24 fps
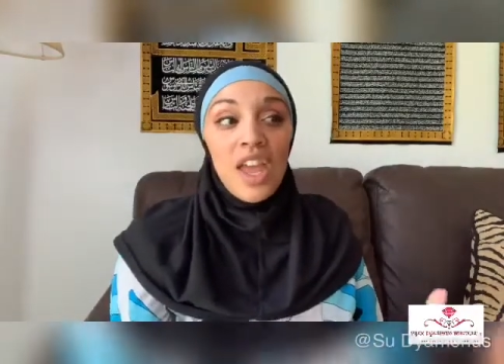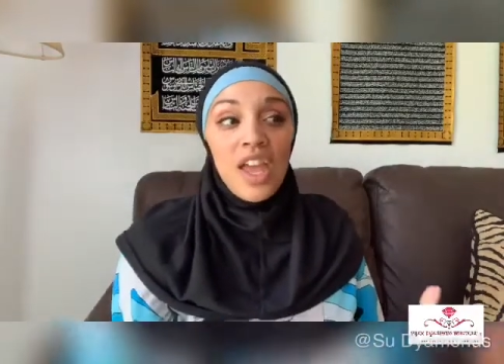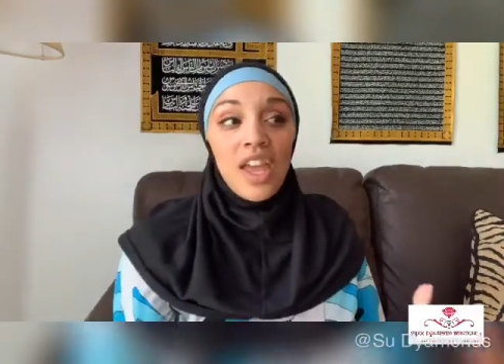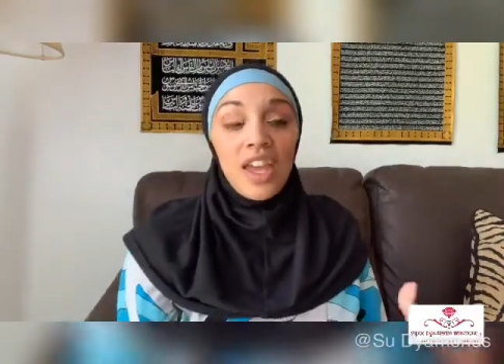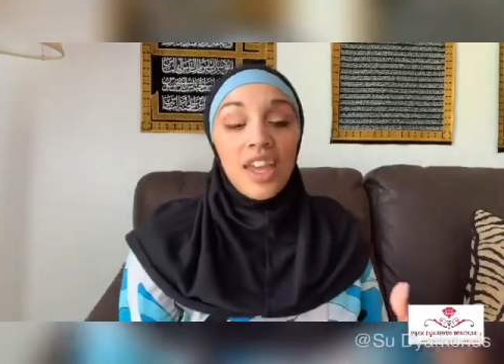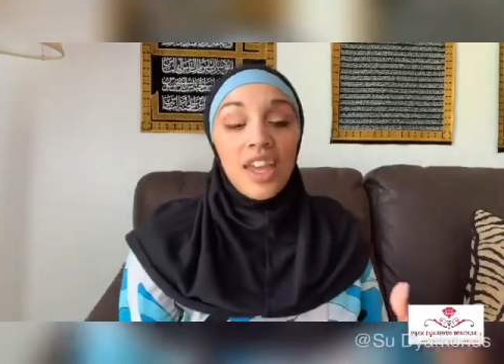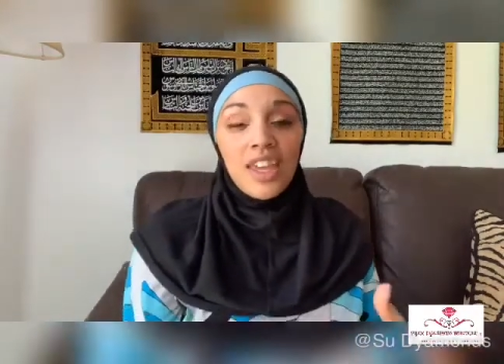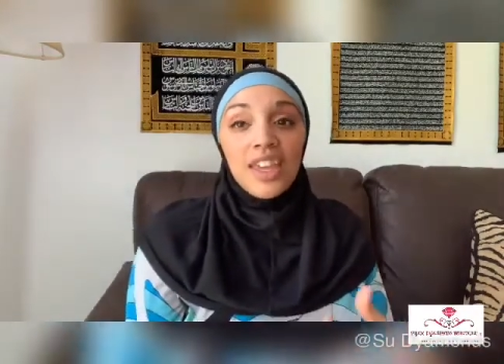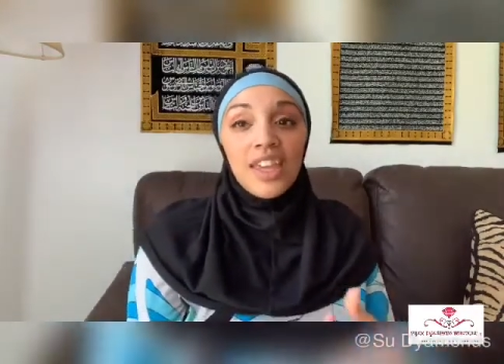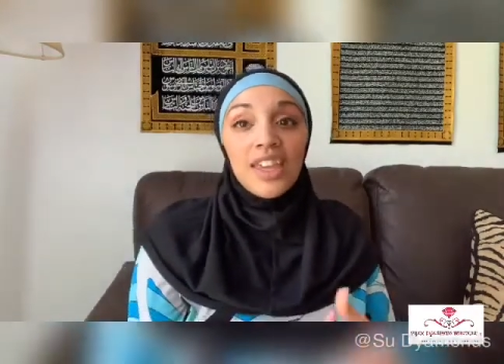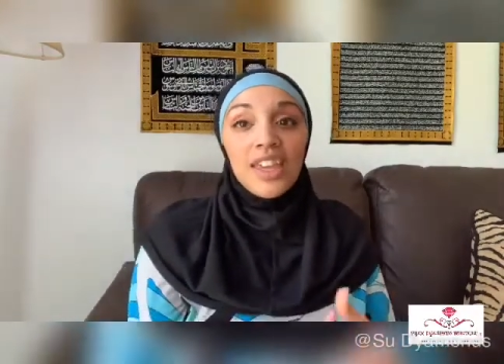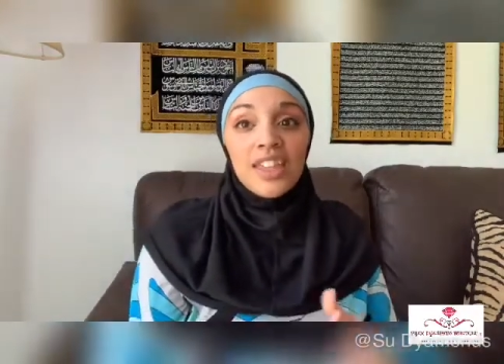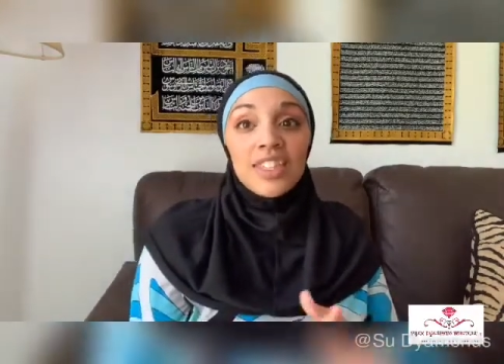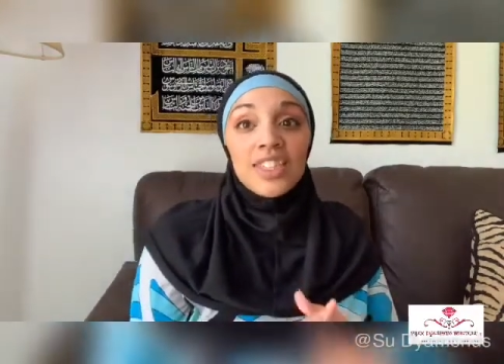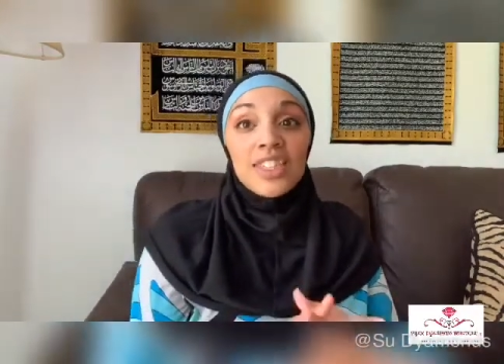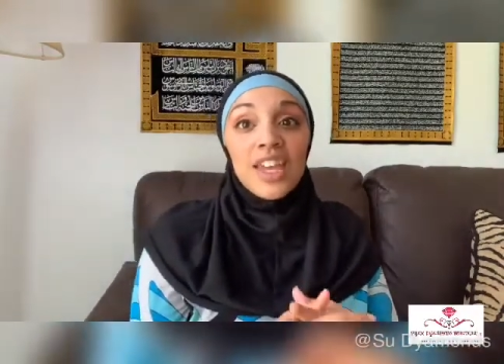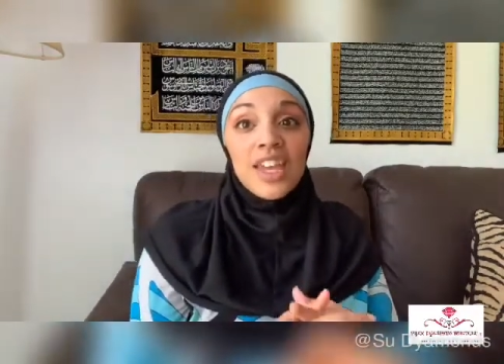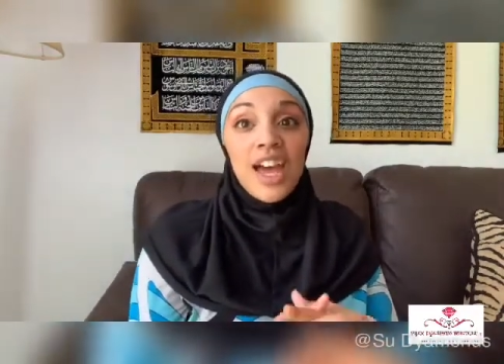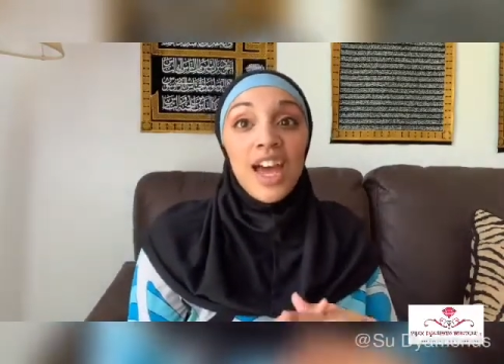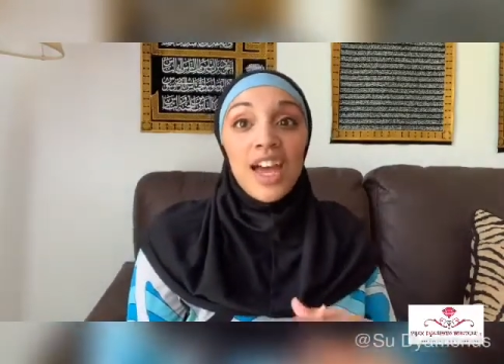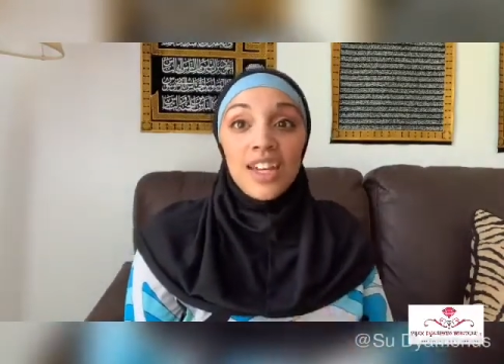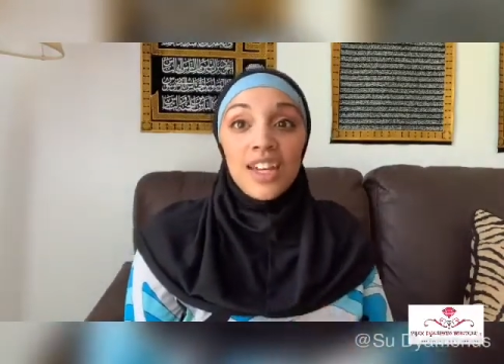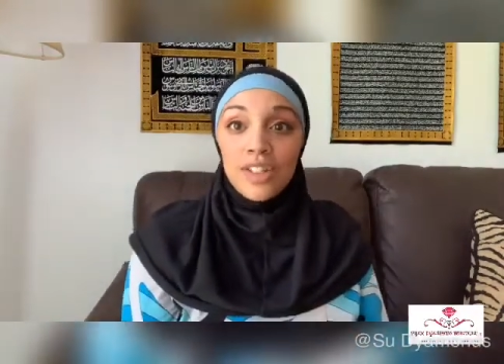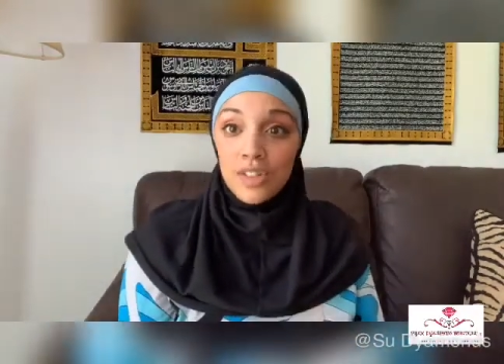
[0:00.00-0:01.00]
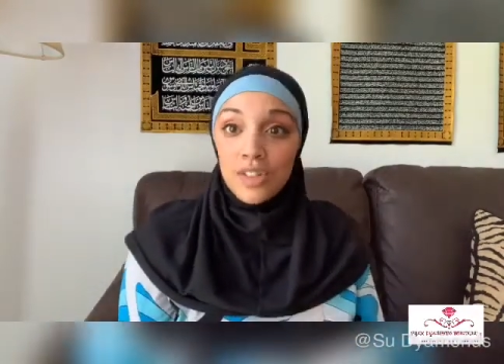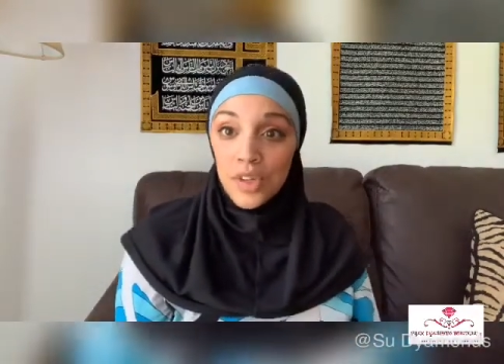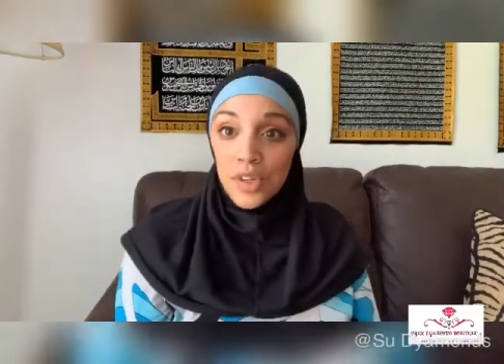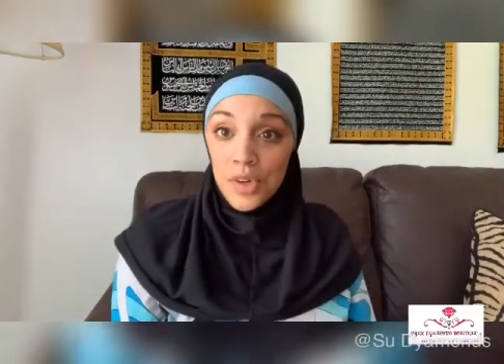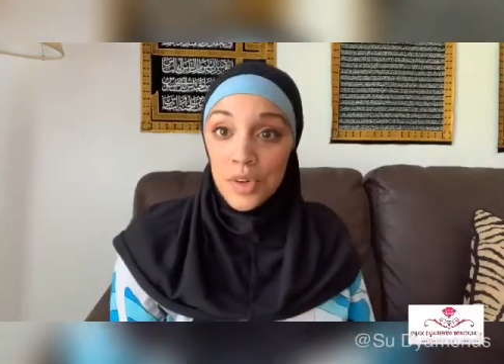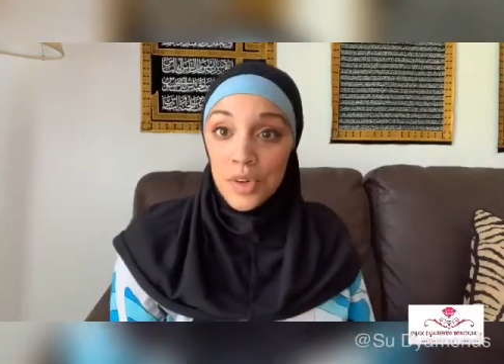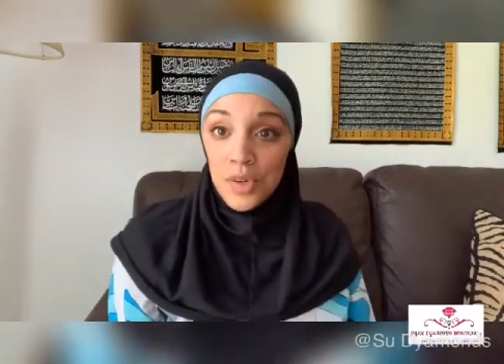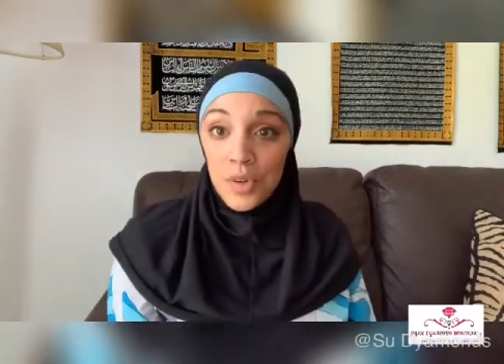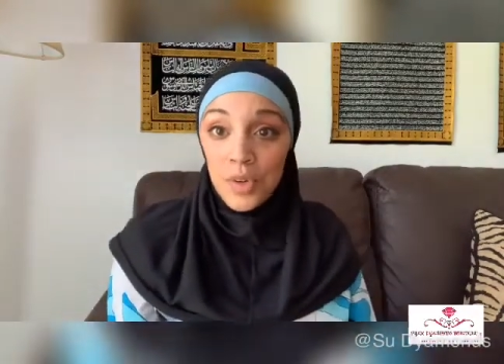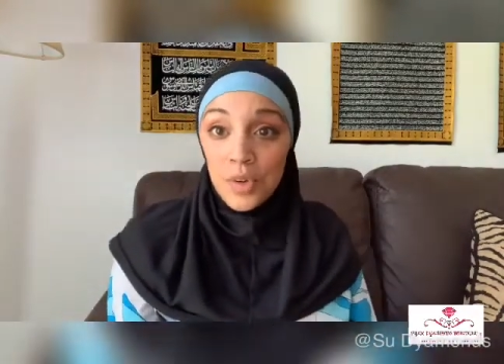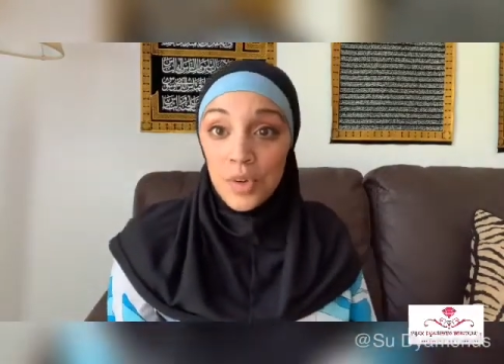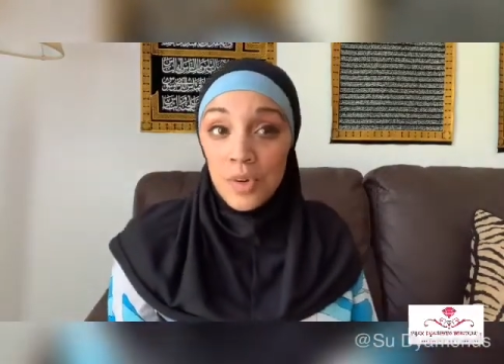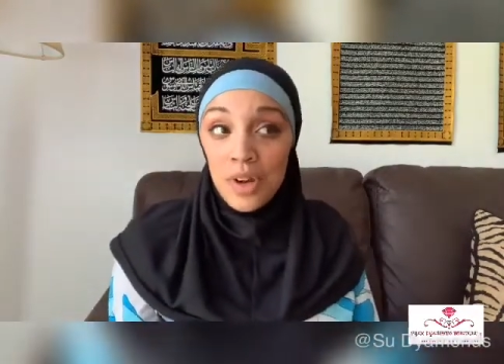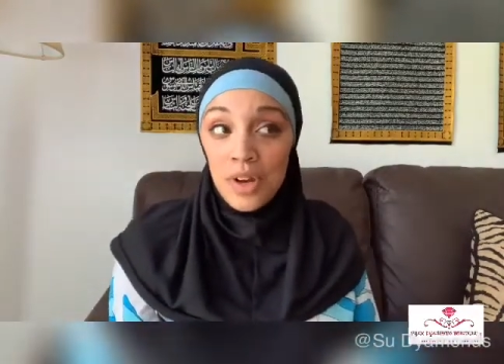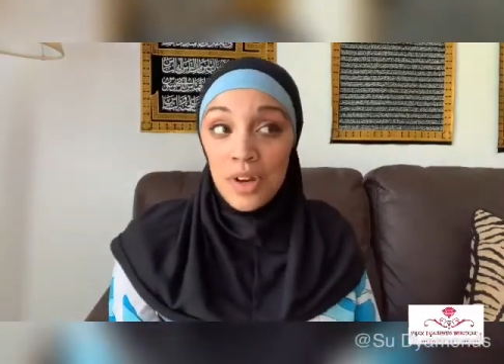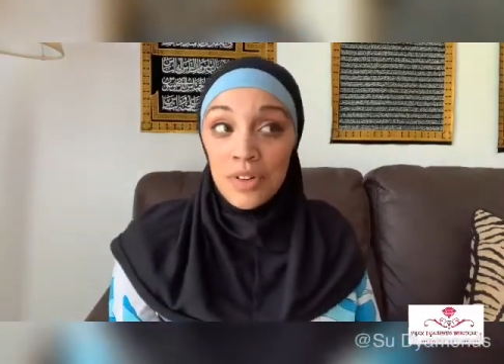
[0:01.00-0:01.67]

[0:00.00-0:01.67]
And I know